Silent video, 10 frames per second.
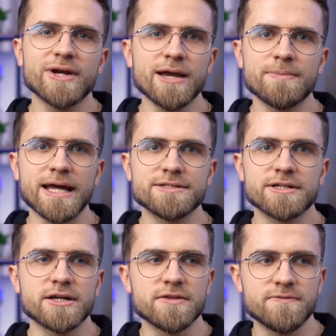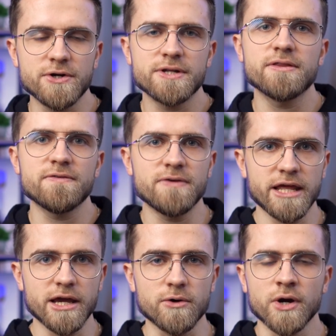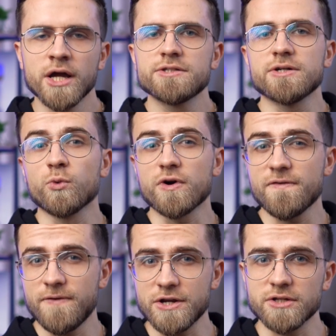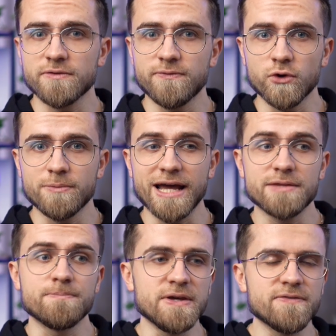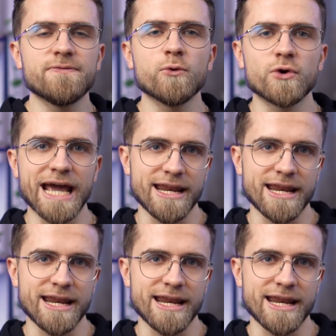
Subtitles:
recommend converting the video to a more efficient format before